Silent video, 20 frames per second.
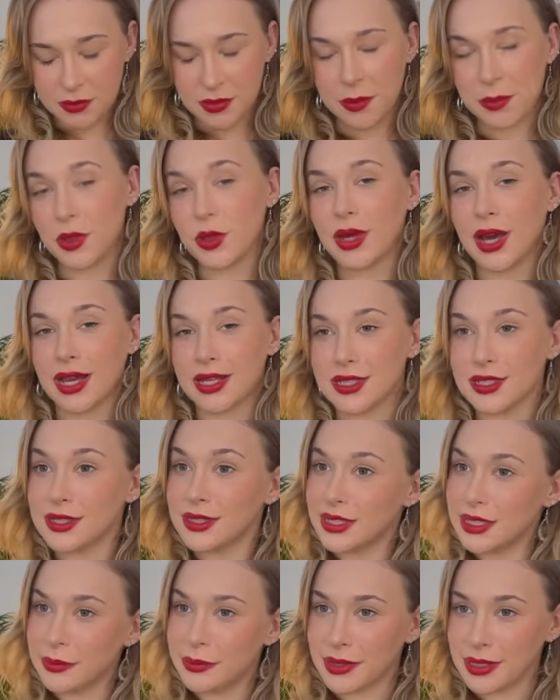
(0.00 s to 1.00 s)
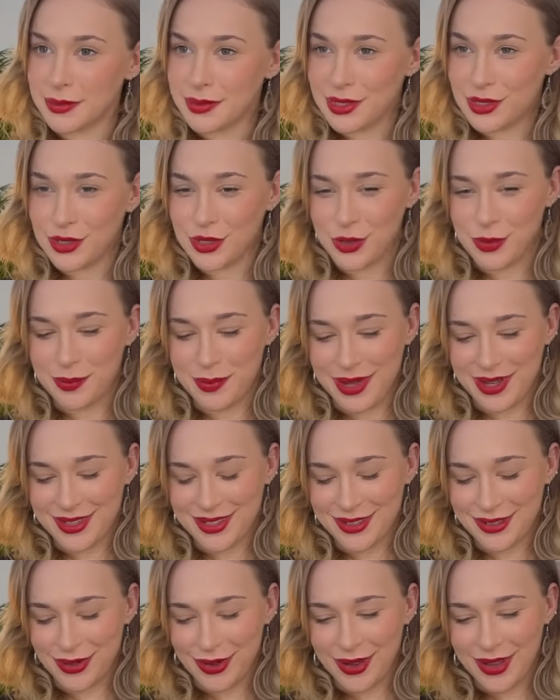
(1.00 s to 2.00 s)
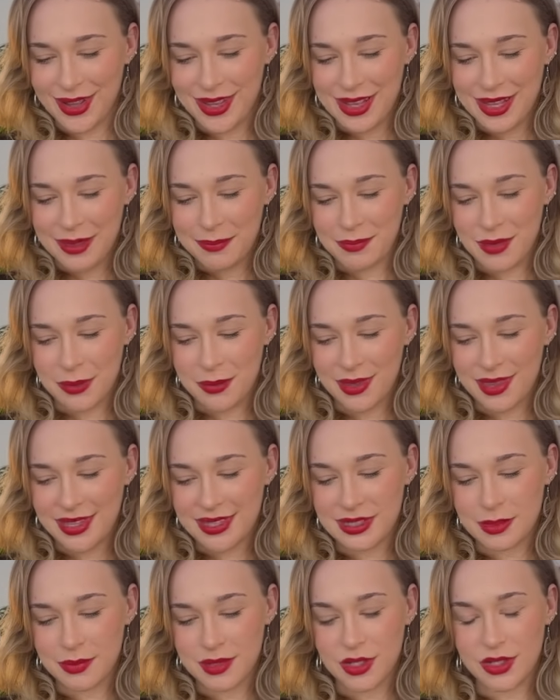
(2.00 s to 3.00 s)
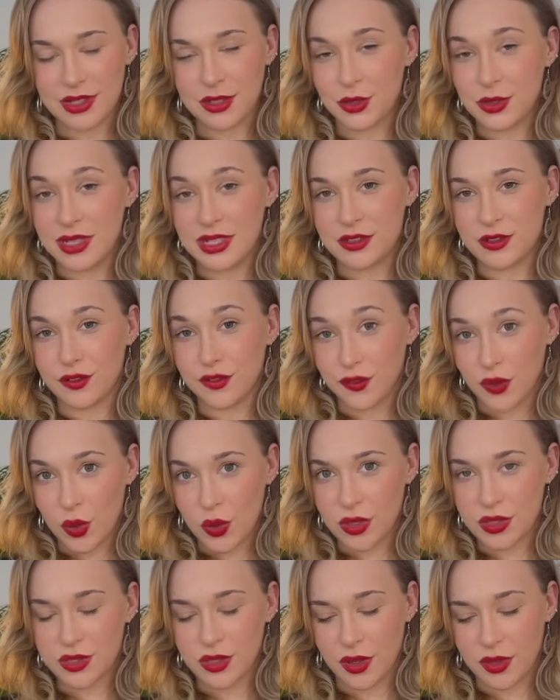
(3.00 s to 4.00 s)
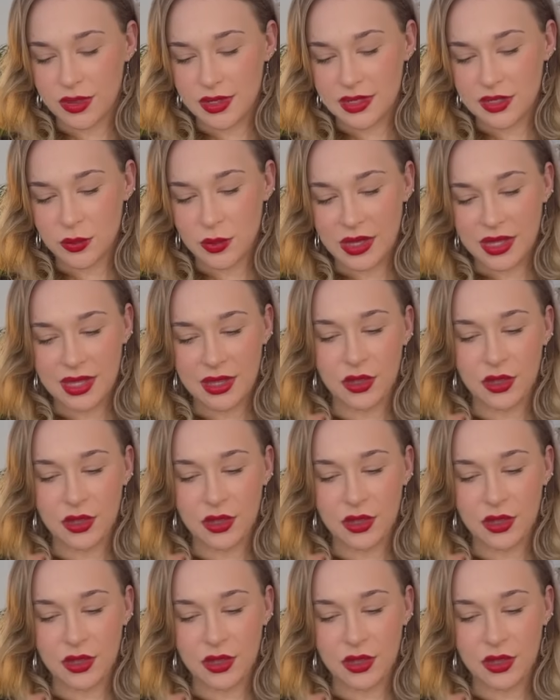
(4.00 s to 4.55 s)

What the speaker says: Maybe you guys are sleeping a bit too much, or maybe that's something that you need to focus on this week.